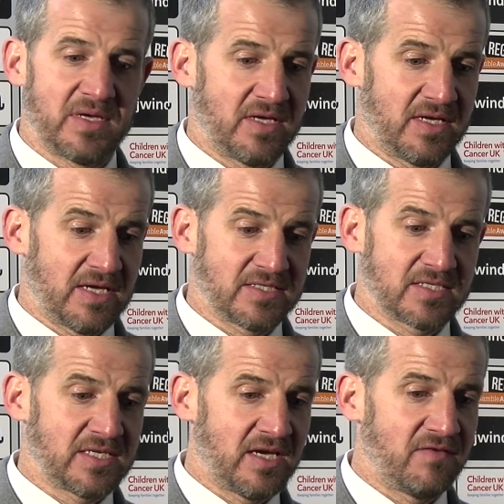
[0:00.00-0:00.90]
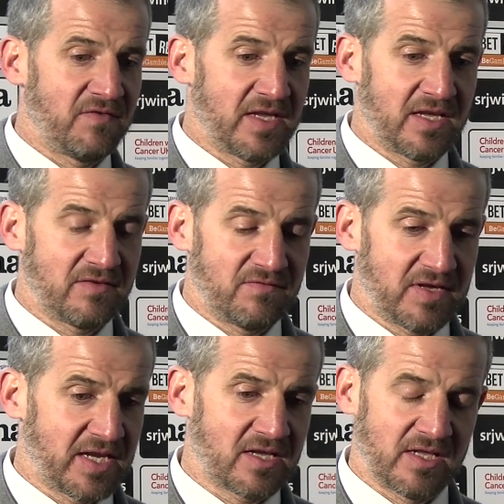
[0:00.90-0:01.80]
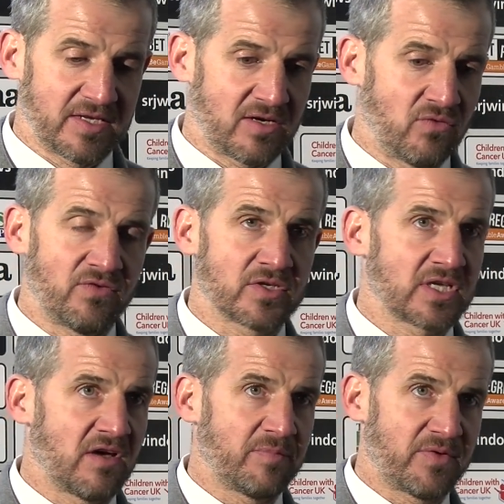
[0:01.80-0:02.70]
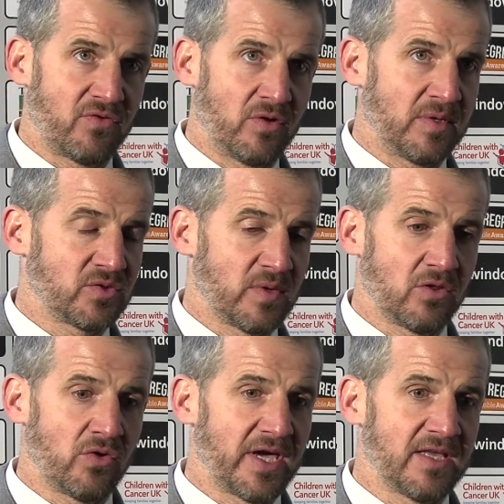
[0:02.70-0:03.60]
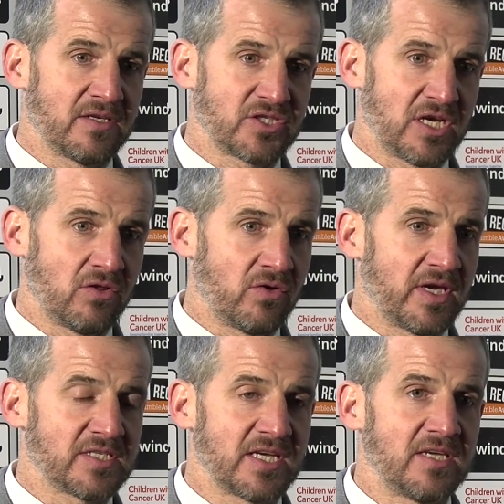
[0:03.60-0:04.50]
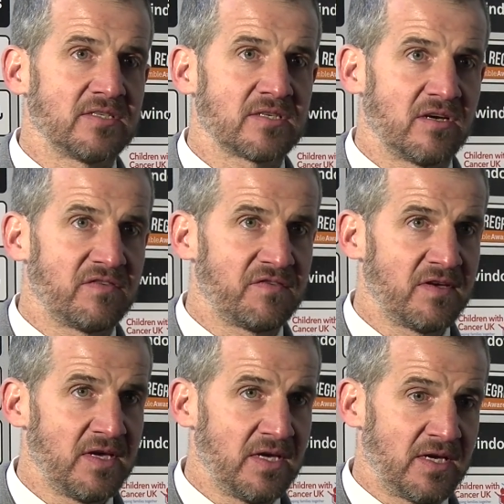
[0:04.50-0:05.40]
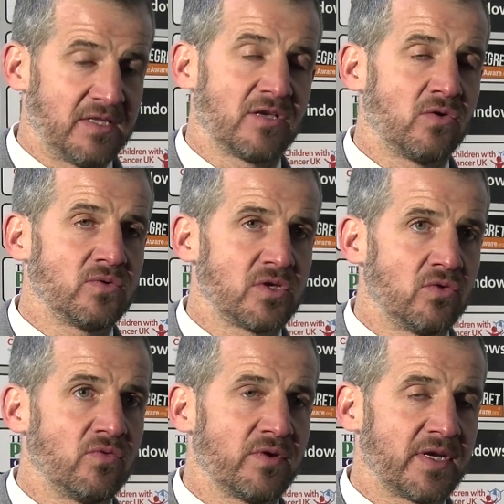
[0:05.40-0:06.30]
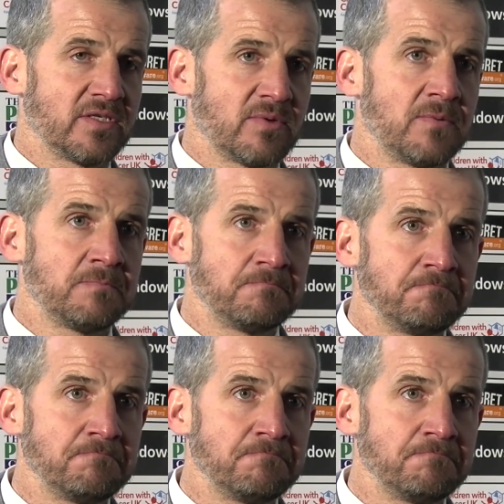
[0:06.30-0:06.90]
But as I say, very, very clinical first half performance with a lot of energy, a lot of exciting stuff, and the goals to go for it as well.